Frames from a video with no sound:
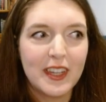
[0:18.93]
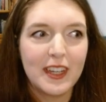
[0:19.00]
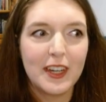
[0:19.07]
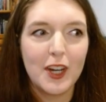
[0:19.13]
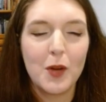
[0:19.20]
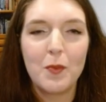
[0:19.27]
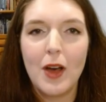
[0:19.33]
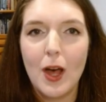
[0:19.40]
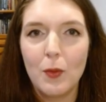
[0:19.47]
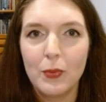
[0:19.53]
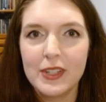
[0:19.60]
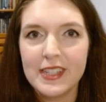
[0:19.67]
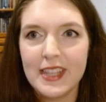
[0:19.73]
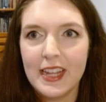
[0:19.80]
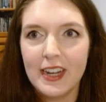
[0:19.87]
her mom
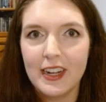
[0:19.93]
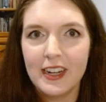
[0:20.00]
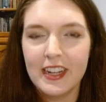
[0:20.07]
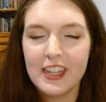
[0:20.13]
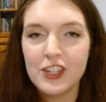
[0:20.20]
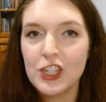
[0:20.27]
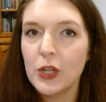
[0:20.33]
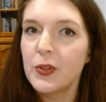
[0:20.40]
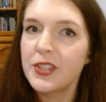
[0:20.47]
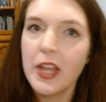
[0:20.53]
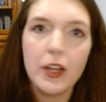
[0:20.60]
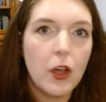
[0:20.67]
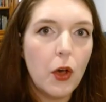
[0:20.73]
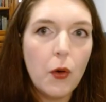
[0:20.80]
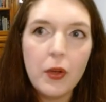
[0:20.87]
was there and she was
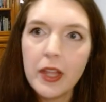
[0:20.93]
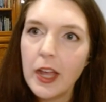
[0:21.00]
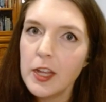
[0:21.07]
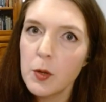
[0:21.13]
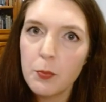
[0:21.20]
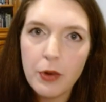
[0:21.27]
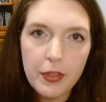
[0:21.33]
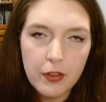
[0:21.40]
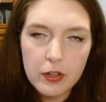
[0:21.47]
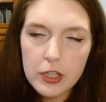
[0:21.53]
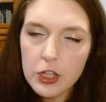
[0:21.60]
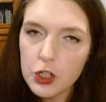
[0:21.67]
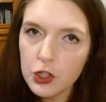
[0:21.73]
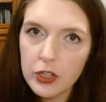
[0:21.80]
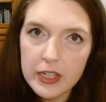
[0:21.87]
like, "Oh yeah, your brother
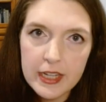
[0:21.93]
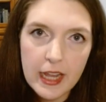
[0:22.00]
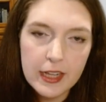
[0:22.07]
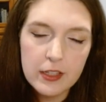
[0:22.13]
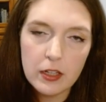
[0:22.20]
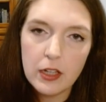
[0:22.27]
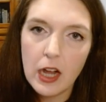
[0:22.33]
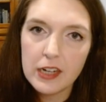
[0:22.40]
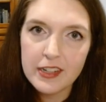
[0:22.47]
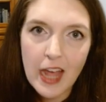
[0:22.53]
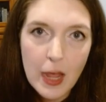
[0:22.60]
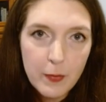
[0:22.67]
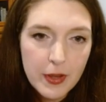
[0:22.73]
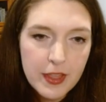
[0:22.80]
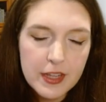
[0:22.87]
usually takes a long
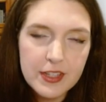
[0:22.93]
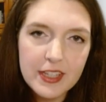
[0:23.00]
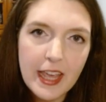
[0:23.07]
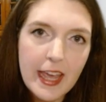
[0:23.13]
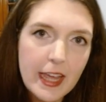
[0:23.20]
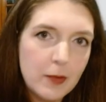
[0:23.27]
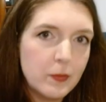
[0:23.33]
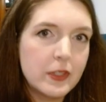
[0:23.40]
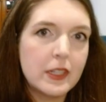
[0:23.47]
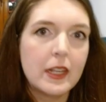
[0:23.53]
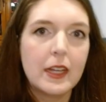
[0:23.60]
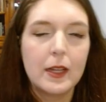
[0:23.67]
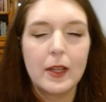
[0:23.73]
time with his games."